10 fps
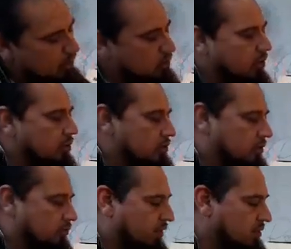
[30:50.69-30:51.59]
So
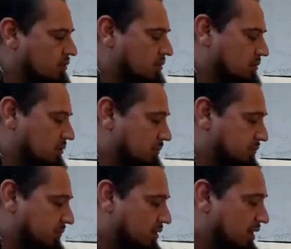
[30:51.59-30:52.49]

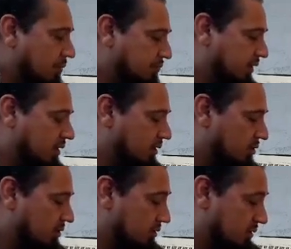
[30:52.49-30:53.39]
the top finger,
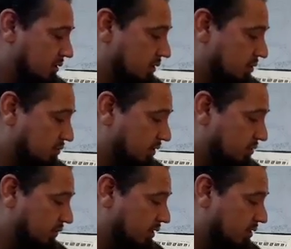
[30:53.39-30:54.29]
or you know, the
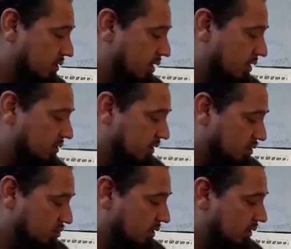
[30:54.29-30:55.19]
first finger, 6th
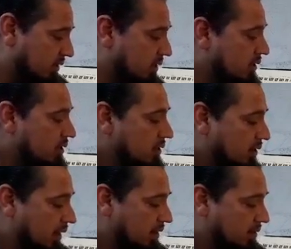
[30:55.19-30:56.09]
string, right?